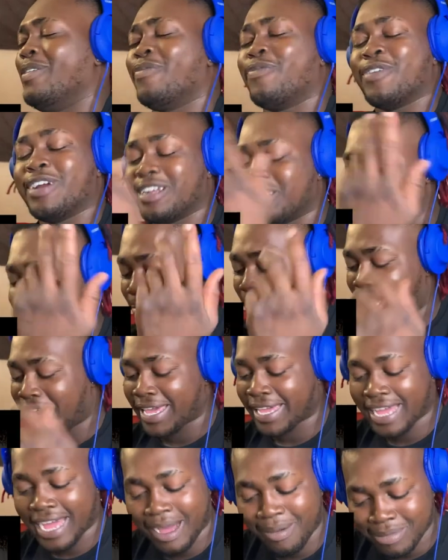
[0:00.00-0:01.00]
in, front of the
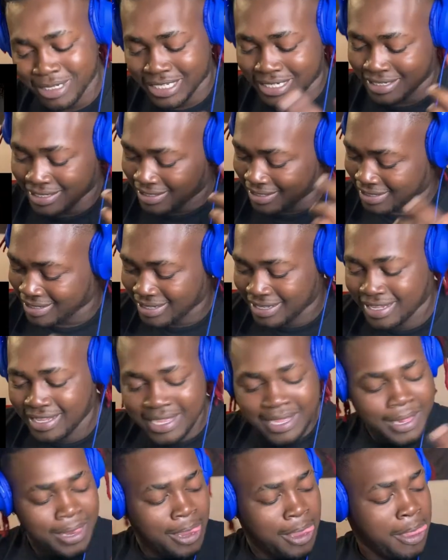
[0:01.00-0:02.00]
mic. I'ma just
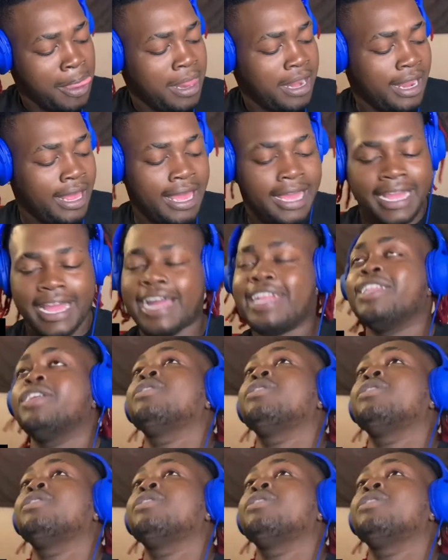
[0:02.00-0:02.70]
like I